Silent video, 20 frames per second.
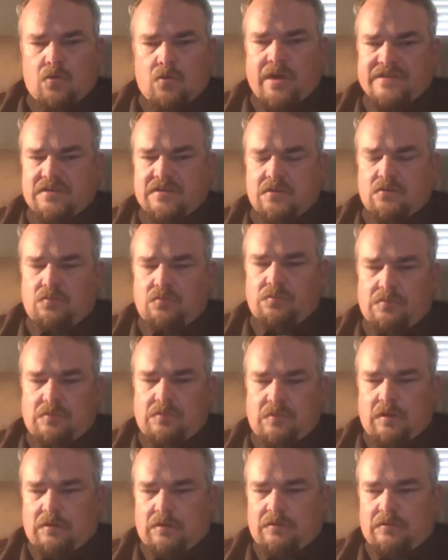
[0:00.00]
Okay, so
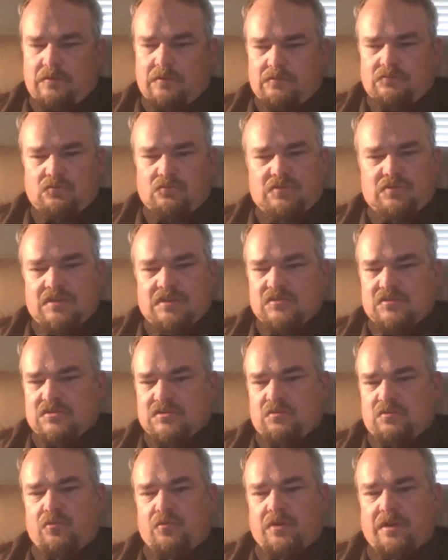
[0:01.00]
this was
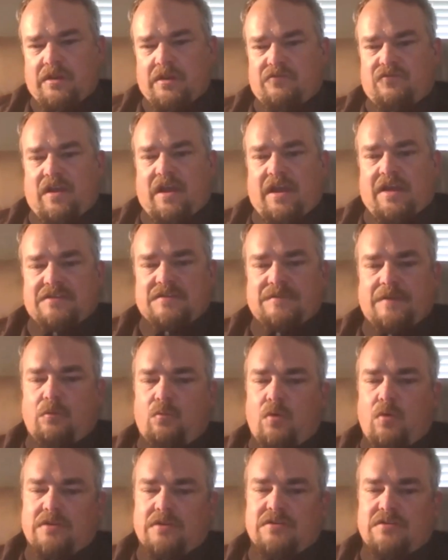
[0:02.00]
a really fast, but I
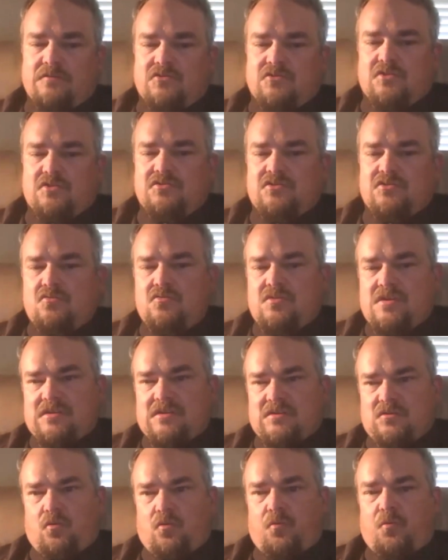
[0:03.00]
wanted to do
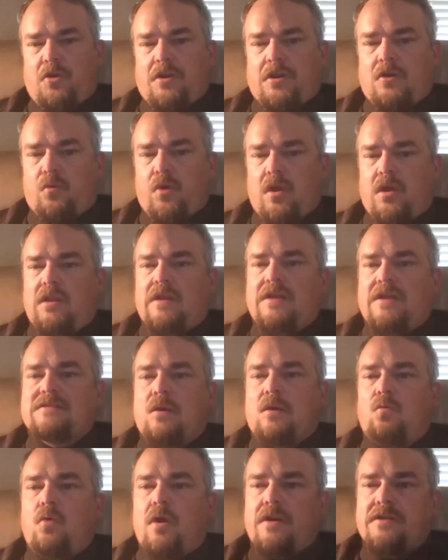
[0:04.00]
this pretty quickly because
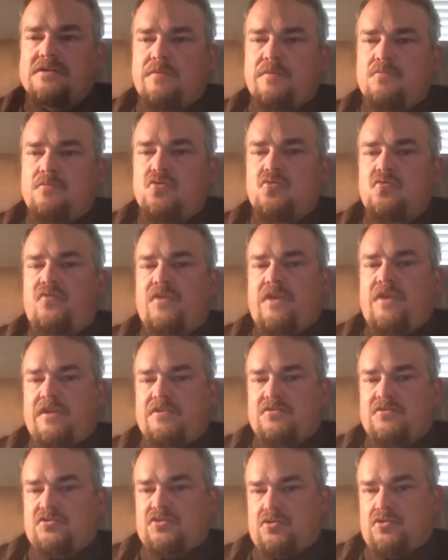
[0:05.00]
I wanted to move
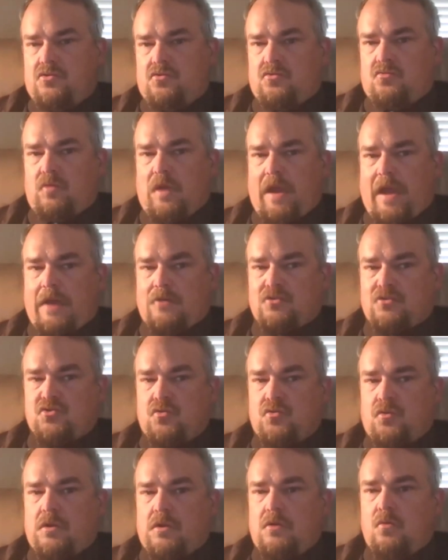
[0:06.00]
into
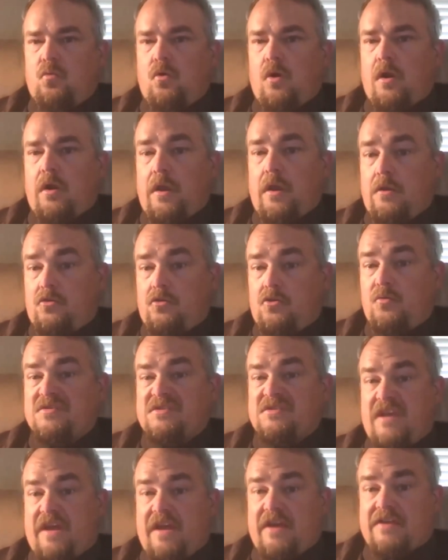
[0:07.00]
actually working through
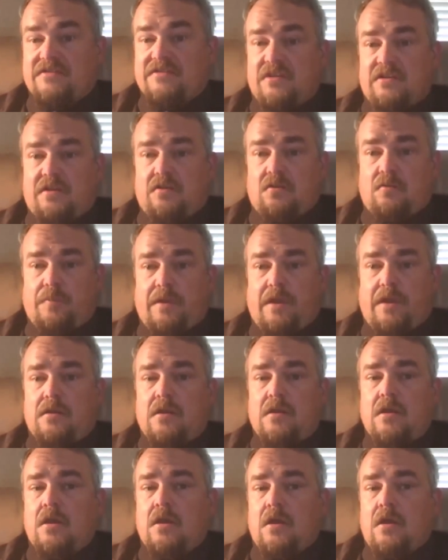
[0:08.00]
a text a little bit.
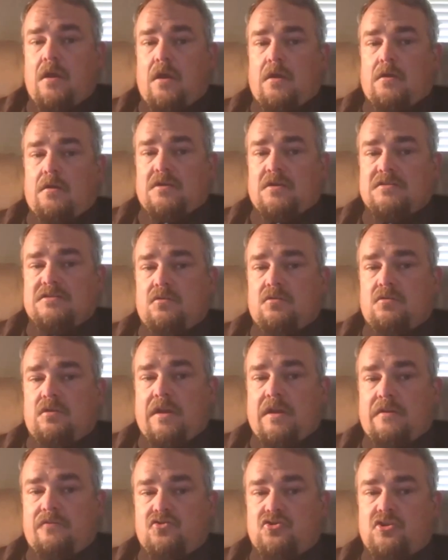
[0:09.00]
And also
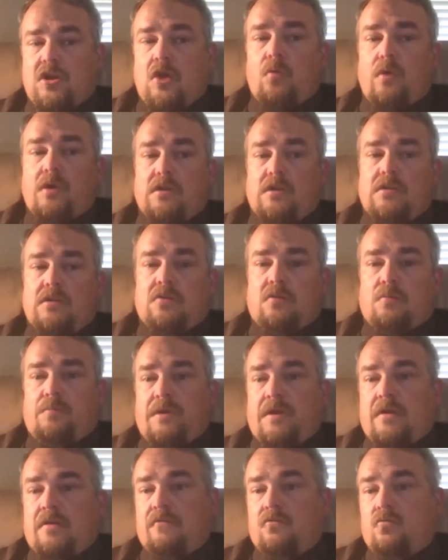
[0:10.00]
kind of showing a little
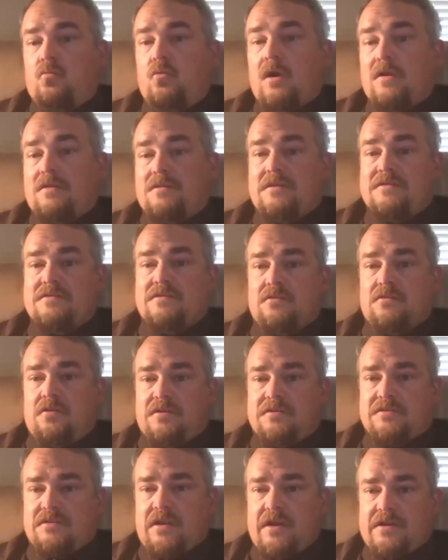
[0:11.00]
bit of what this
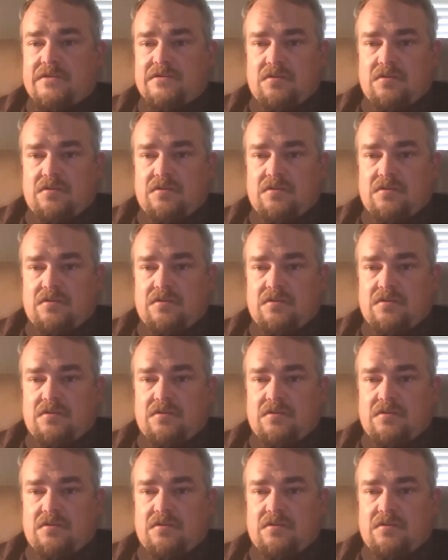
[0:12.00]
looks like.